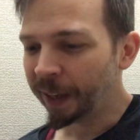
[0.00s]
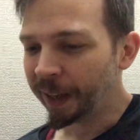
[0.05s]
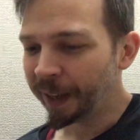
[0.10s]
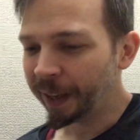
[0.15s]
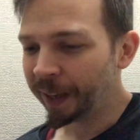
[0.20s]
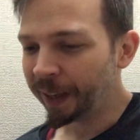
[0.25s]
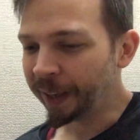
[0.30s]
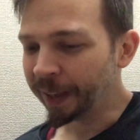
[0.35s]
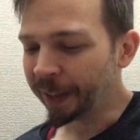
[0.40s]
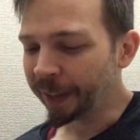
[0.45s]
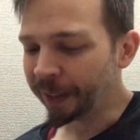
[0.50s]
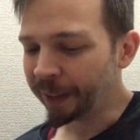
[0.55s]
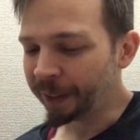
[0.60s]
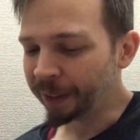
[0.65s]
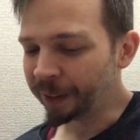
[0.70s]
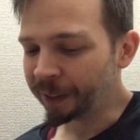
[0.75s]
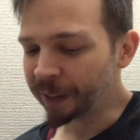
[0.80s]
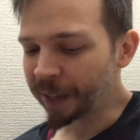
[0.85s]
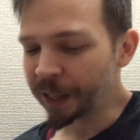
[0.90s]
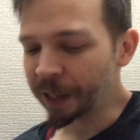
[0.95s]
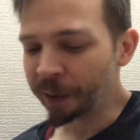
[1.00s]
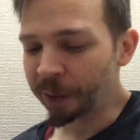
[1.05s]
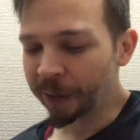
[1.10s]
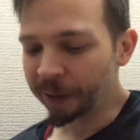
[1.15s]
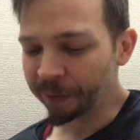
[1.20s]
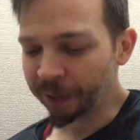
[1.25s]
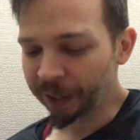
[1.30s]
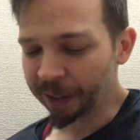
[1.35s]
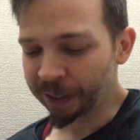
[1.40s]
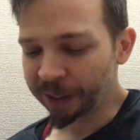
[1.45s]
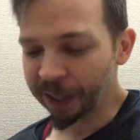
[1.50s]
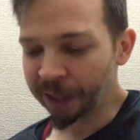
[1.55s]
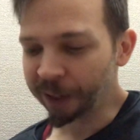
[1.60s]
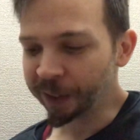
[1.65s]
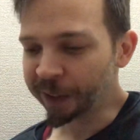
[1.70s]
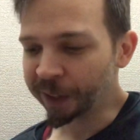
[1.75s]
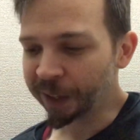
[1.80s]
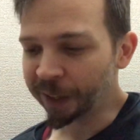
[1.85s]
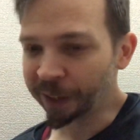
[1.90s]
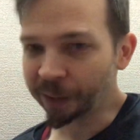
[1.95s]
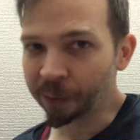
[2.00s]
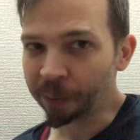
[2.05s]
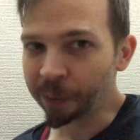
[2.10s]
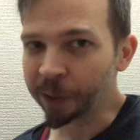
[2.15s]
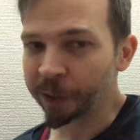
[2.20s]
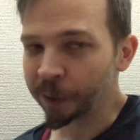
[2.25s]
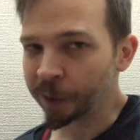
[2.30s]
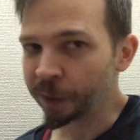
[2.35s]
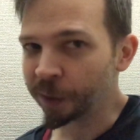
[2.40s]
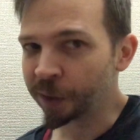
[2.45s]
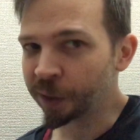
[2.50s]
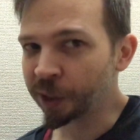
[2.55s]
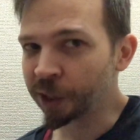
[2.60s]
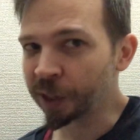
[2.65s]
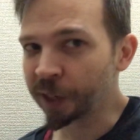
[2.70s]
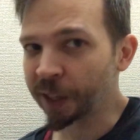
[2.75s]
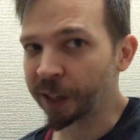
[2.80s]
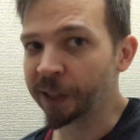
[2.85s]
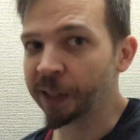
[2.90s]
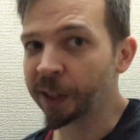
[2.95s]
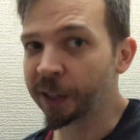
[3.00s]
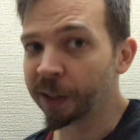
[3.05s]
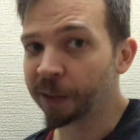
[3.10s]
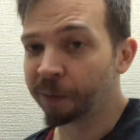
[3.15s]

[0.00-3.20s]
And then you have like a dilettante, which is just like